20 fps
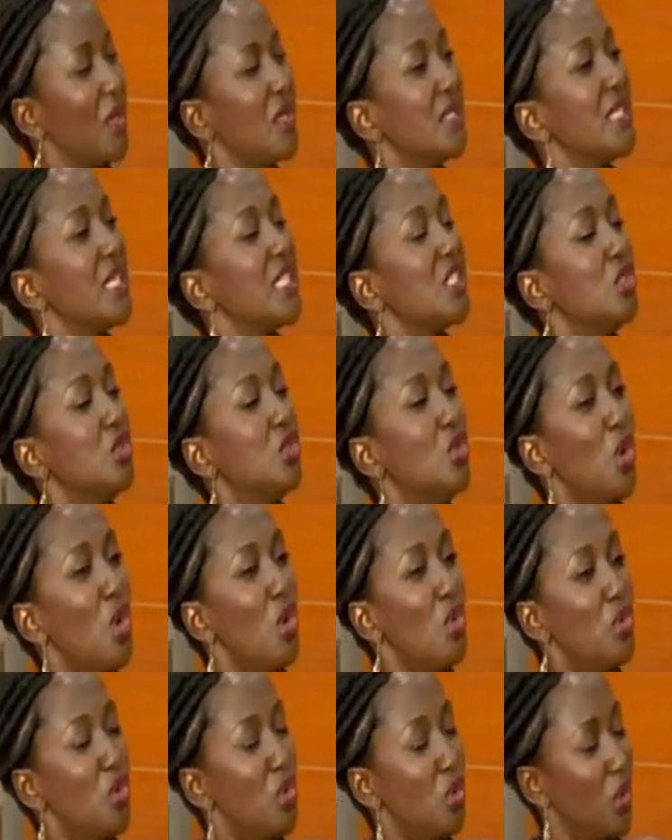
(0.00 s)
Because there's
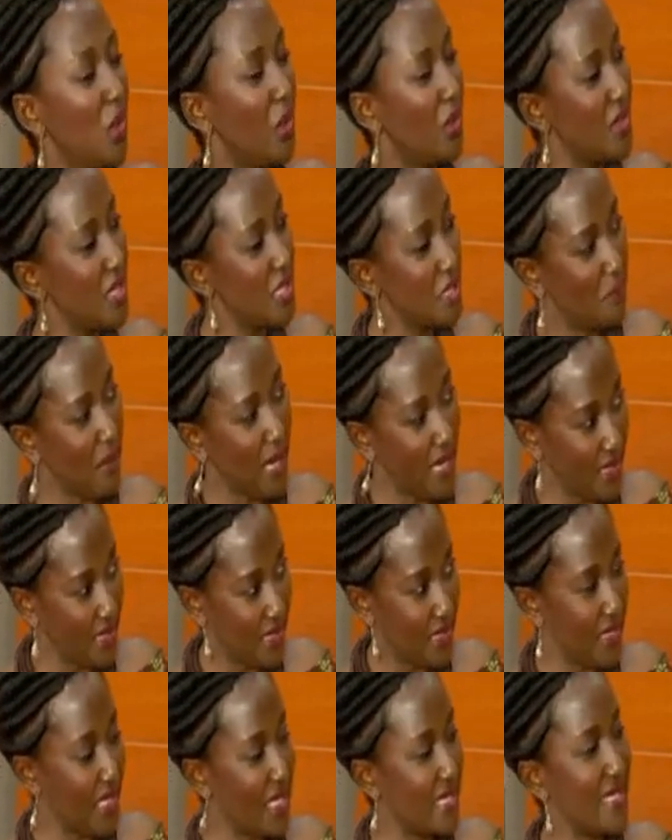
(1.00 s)
no rule on this planet